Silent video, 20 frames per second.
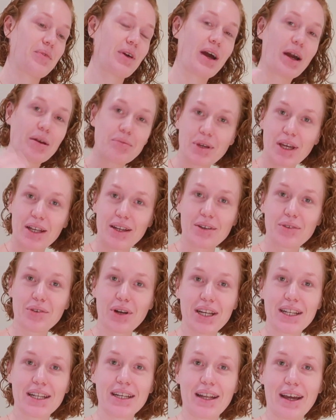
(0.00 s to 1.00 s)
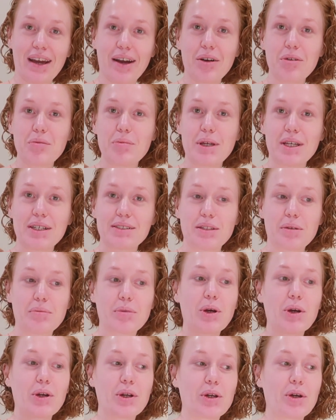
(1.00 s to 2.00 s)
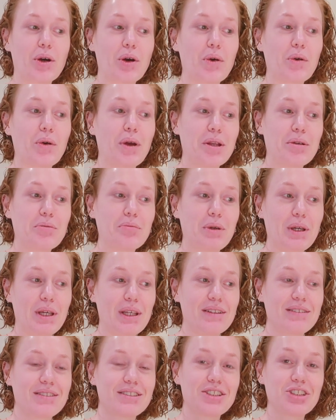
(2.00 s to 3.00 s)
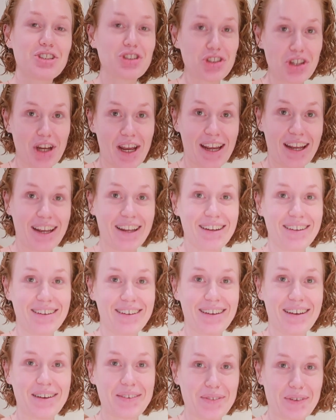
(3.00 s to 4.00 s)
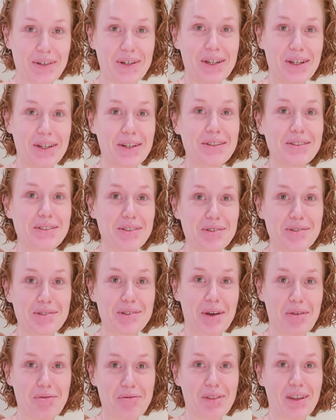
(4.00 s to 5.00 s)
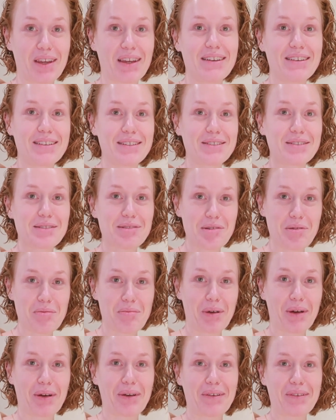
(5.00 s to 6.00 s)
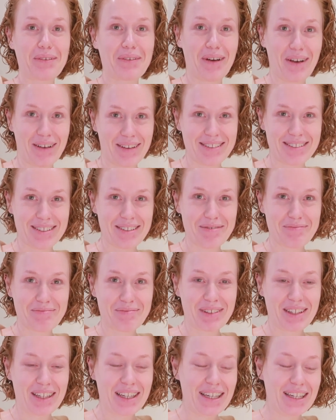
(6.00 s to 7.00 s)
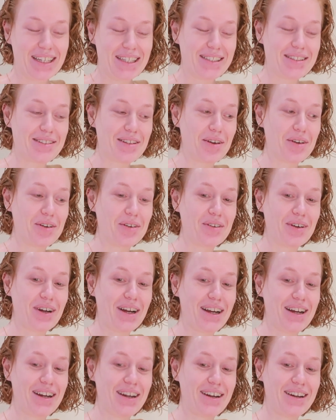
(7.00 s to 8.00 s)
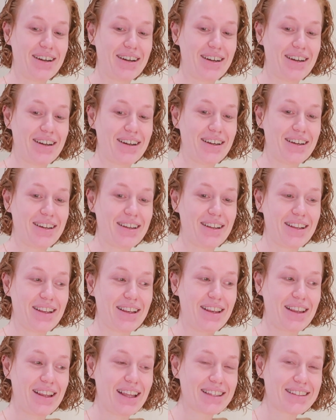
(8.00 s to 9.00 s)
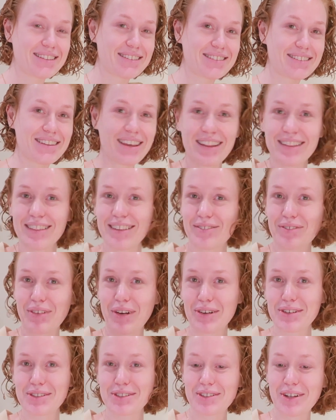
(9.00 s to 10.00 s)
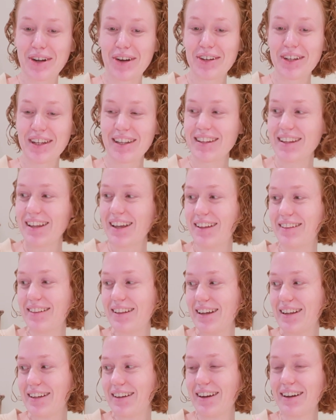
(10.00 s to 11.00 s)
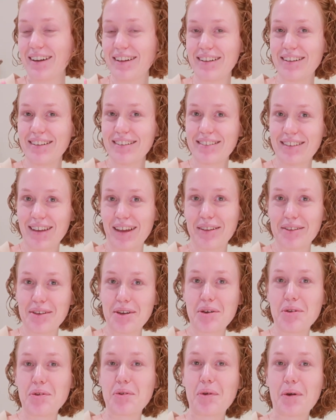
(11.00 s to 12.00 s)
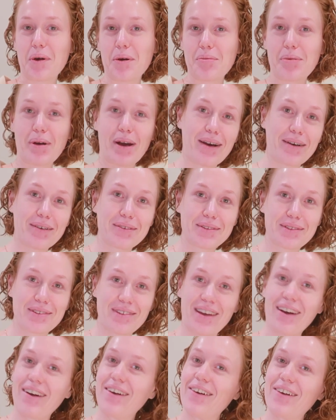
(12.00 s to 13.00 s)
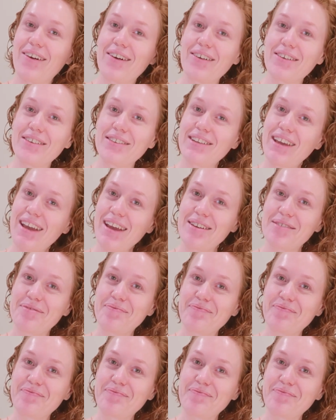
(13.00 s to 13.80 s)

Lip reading: I'm getting ready now because I'm gonna go and meet Chay and we're gonna do something super awesome. So let's get the vlog started and then I'll tell you about our day.